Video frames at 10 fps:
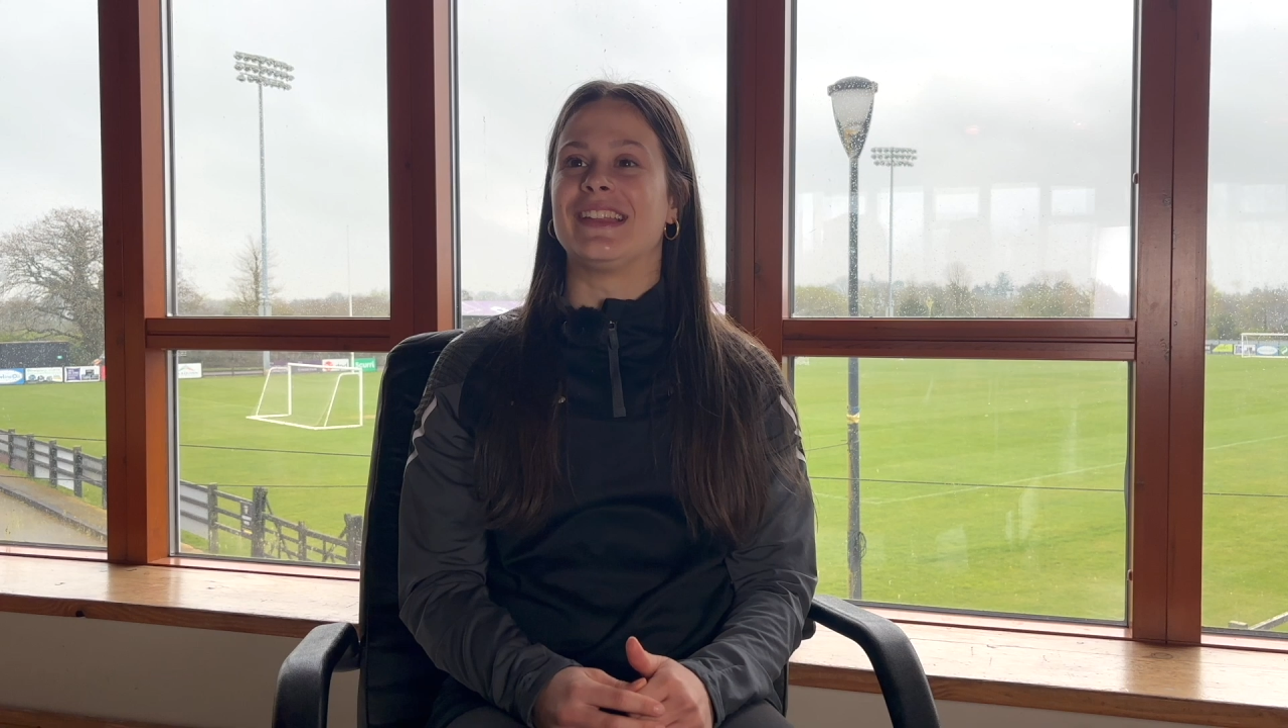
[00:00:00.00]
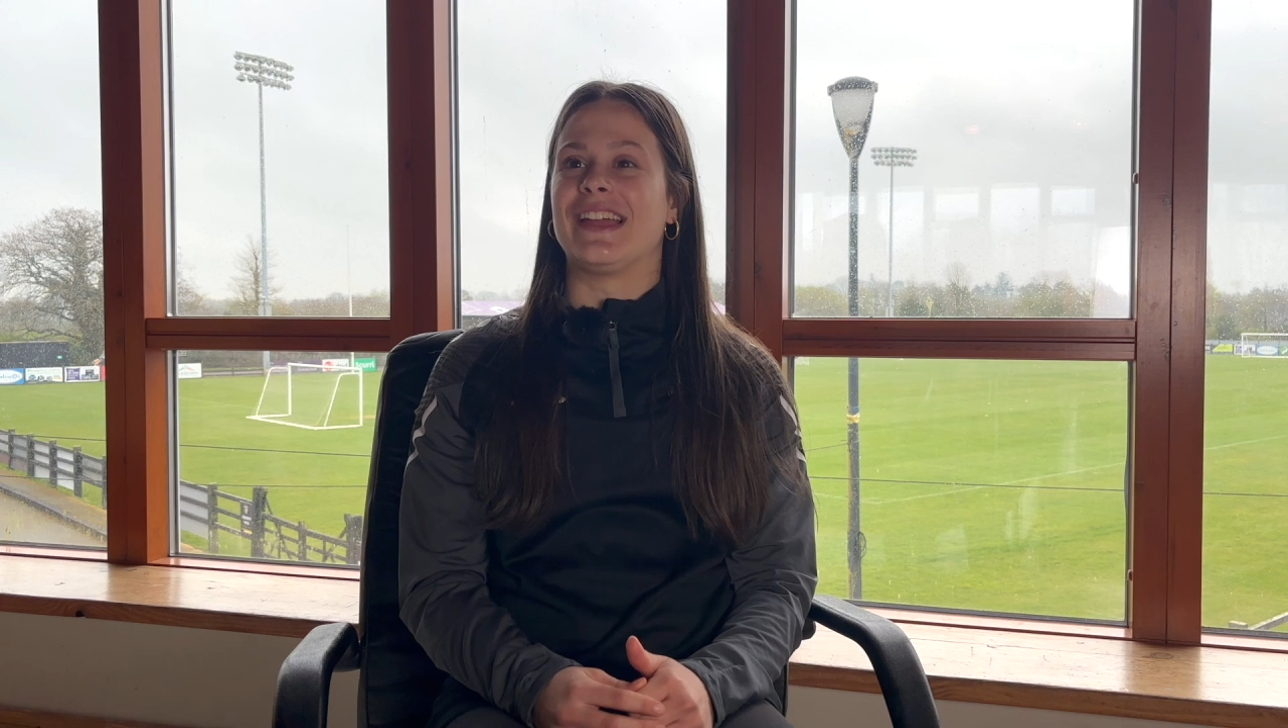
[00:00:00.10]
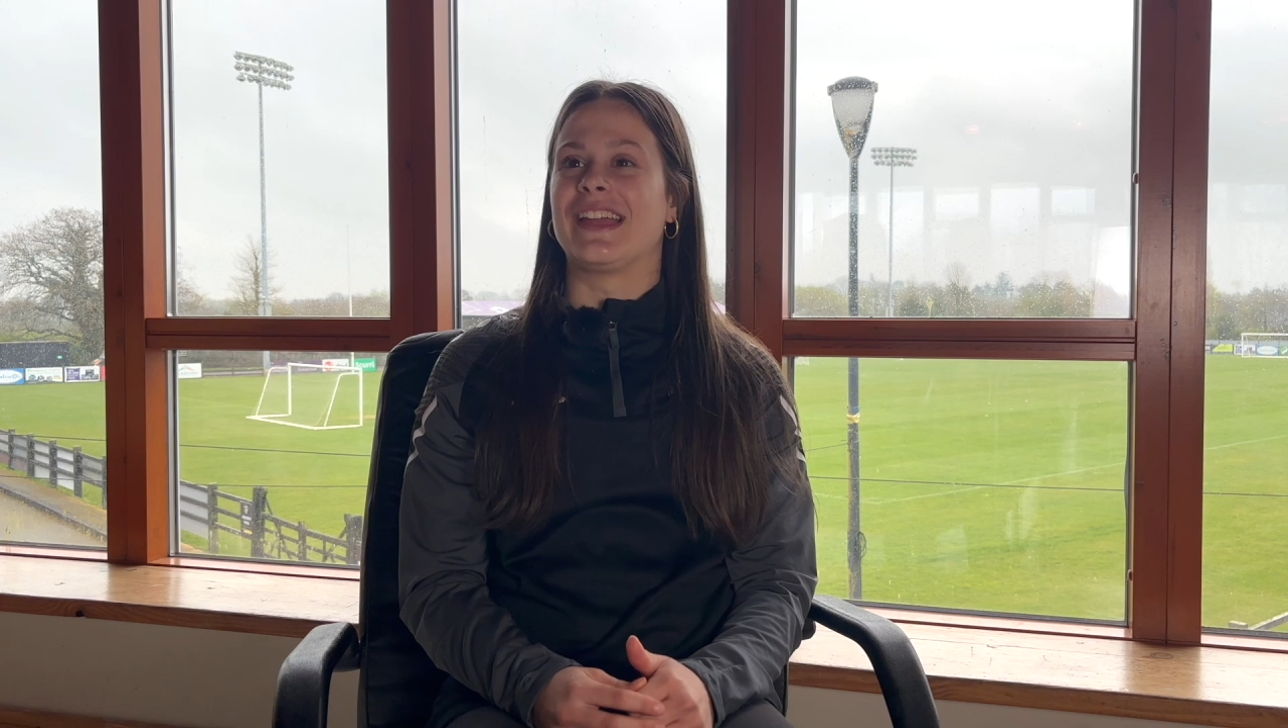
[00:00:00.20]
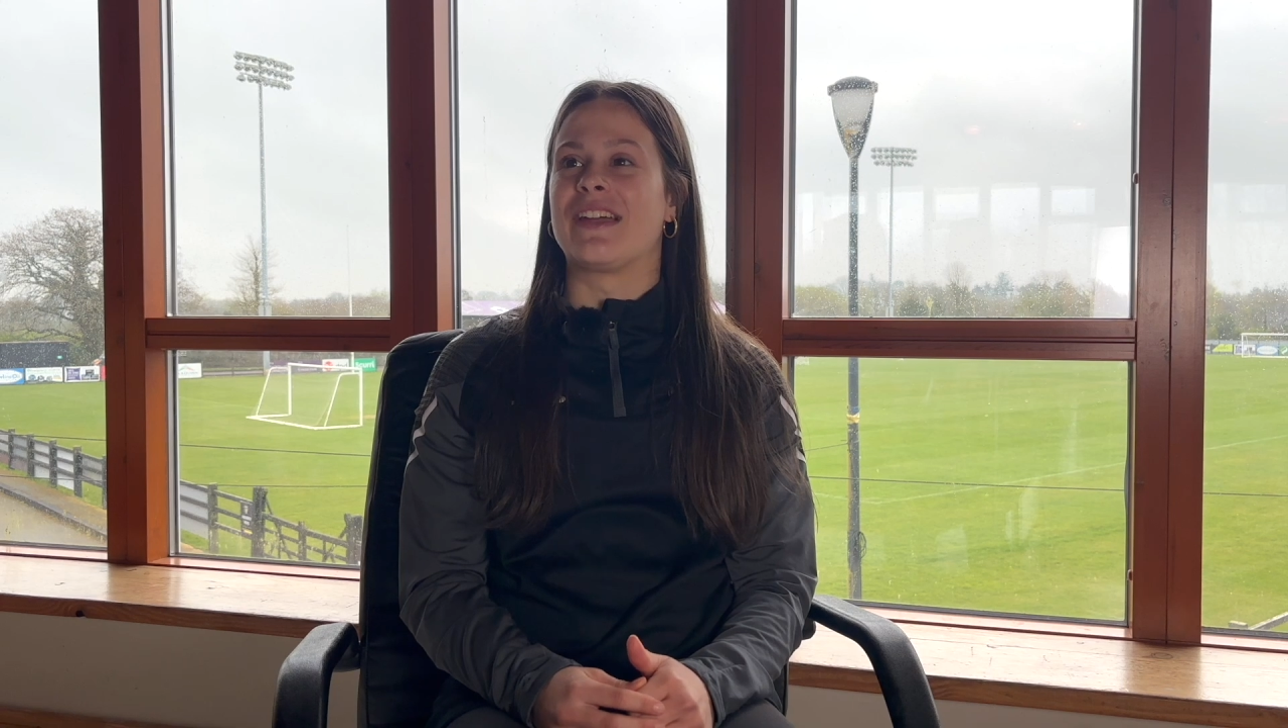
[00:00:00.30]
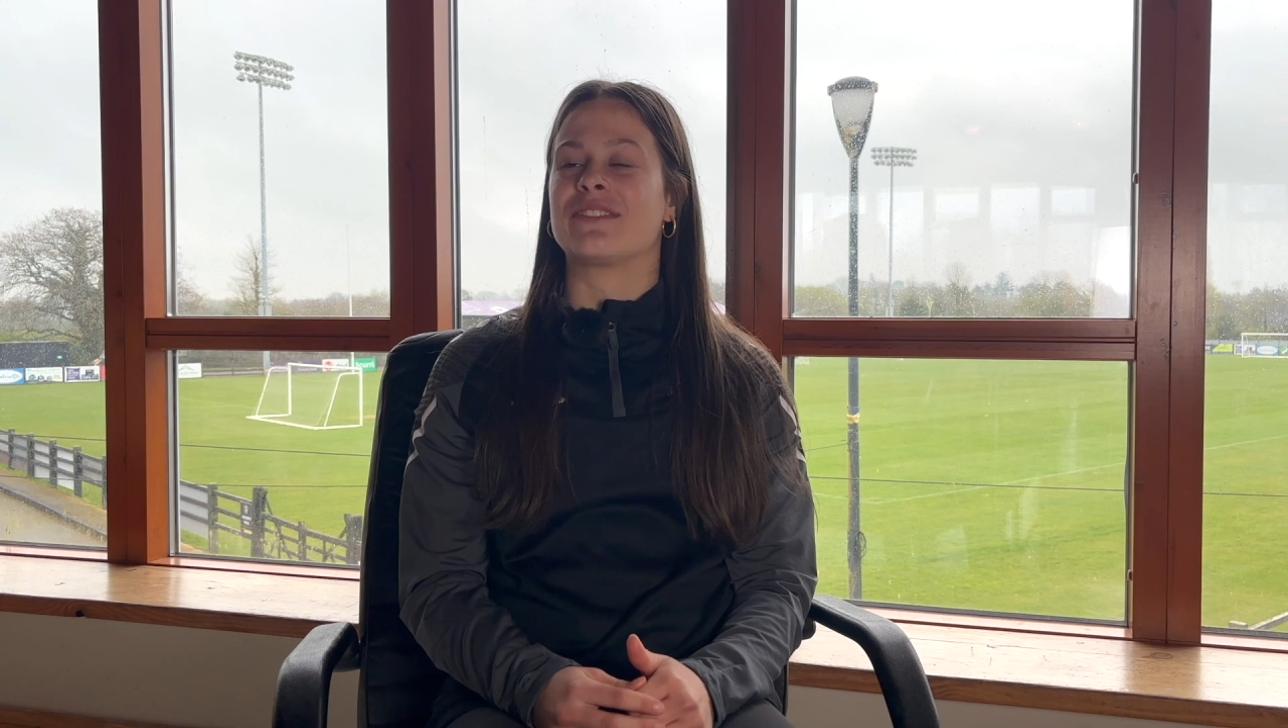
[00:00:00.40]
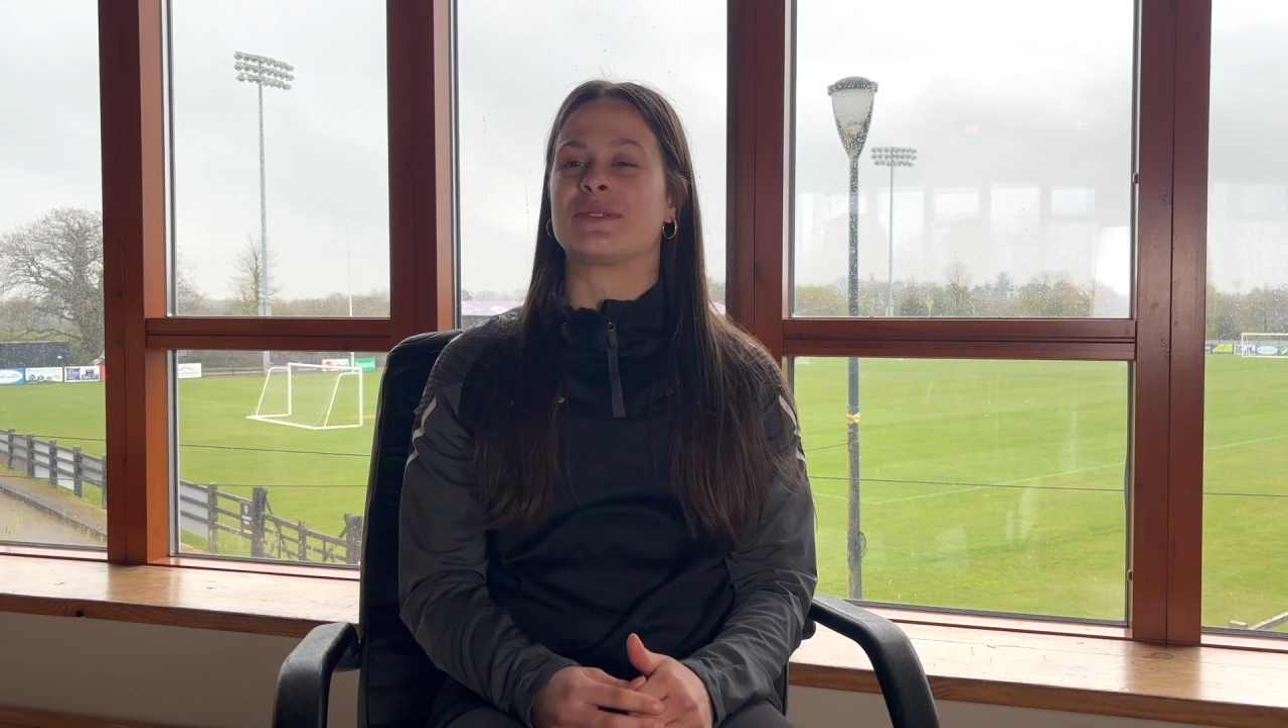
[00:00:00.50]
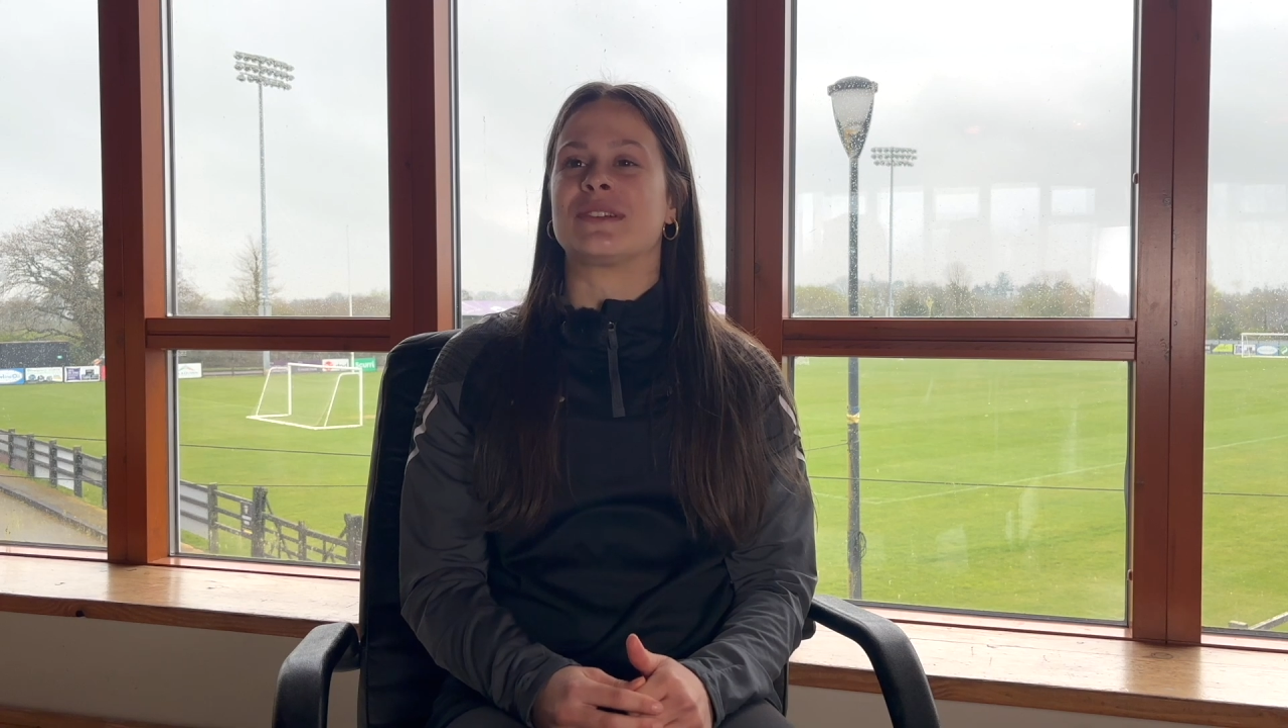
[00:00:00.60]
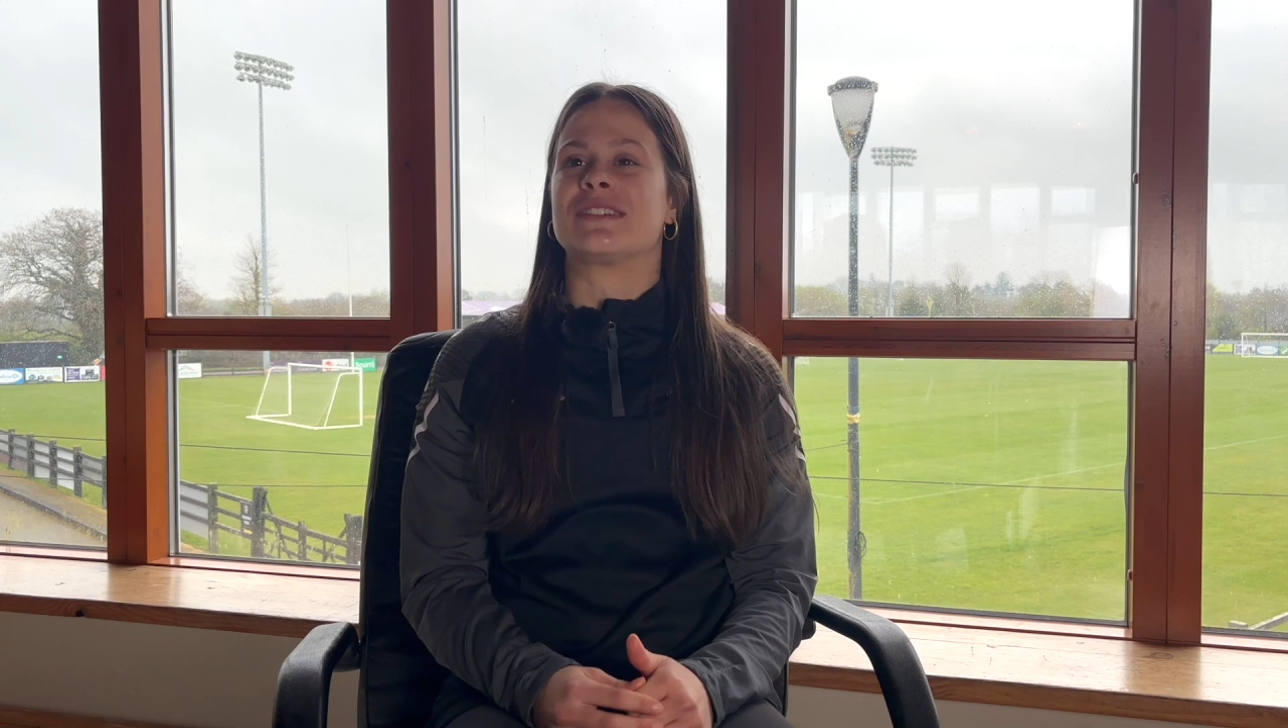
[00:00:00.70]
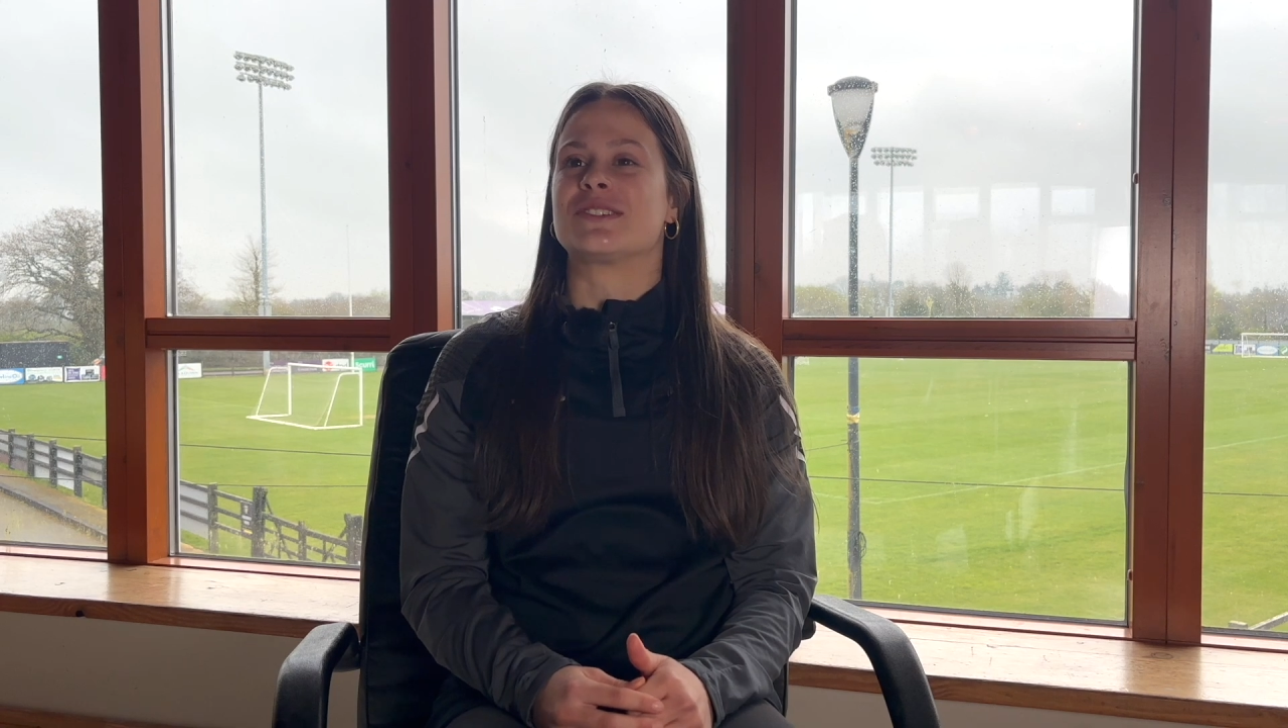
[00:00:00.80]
Like everyone